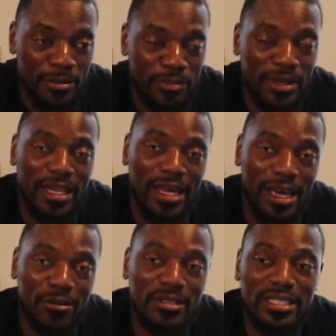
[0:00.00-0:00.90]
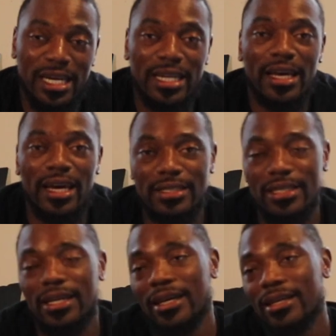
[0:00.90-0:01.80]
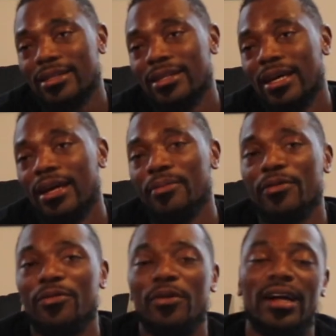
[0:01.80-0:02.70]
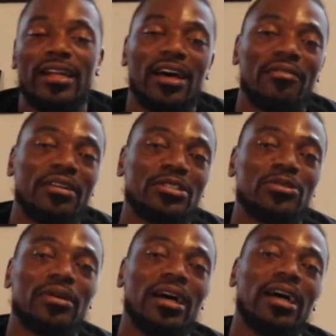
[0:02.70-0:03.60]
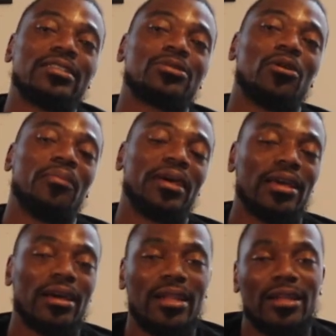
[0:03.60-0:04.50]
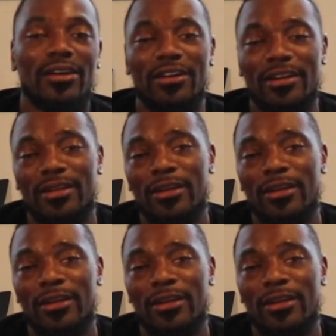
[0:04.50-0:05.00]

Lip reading: but now it's time to educate. And before I dive into it, I just want to make it clear.